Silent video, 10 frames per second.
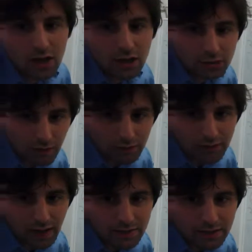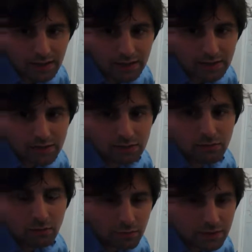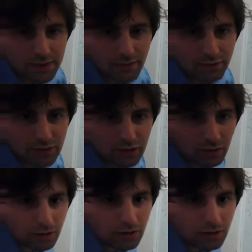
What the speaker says: 12 times 6 would be 72.